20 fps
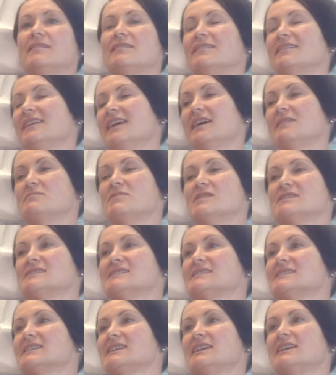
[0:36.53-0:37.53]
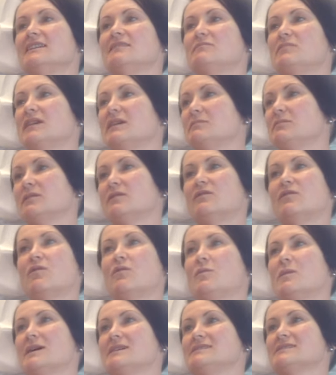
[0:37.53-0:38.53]
Yeah, my skin, people are
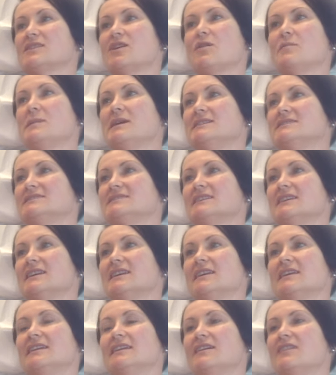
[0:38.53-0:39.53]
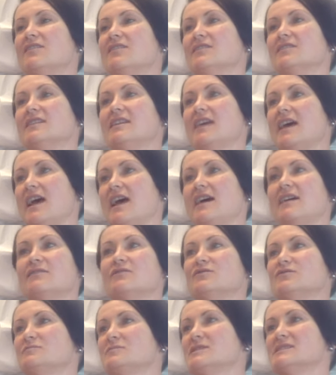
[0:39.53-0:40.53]
always commenting on how
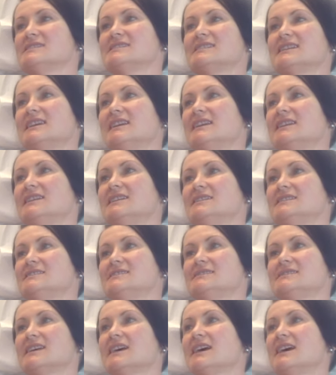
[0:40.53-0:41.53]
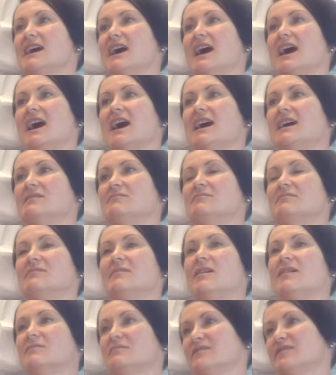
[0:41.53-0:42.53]
good my skin is.
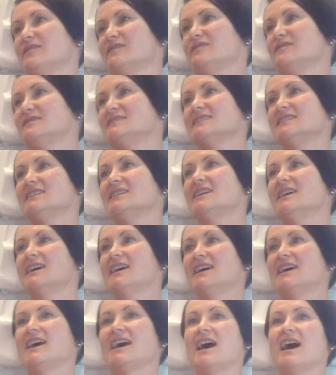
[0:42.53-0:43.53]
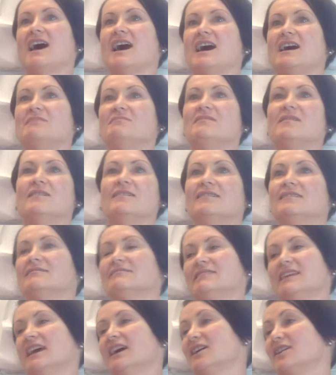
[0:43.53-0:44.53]
I'm 50.
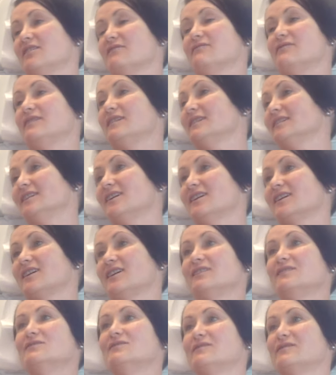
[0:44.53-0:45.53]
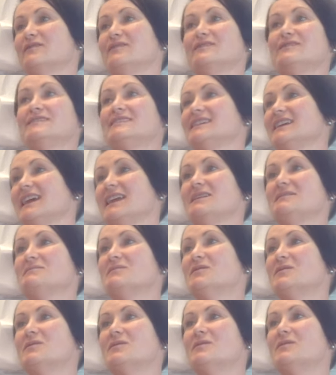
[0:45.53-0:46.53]
Yeah, I don't feel like I look 50
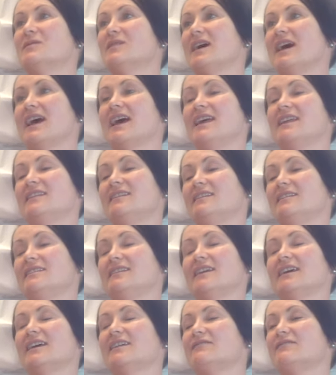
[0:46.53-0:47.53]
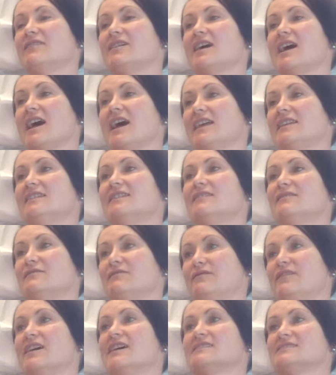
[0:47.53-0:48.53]
anymore. And yeah, if I hadn't have
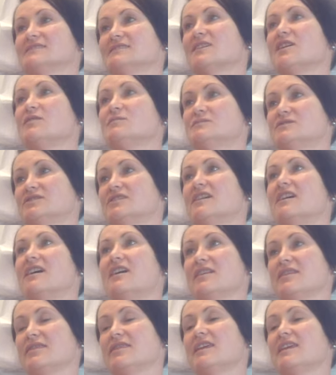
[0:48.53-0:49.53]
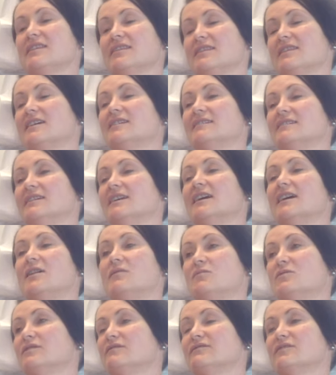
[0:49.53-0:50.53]
found sculpture, I think that, yeah, I
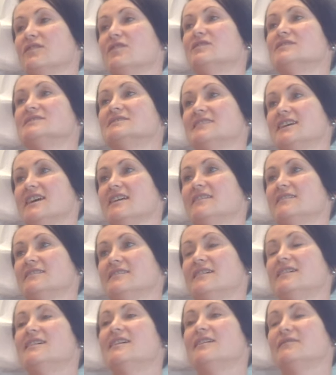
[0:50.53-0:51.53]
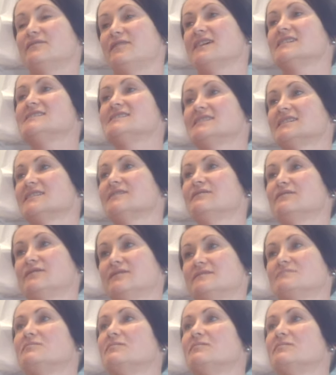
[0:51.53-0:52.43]
would have gone down a facelift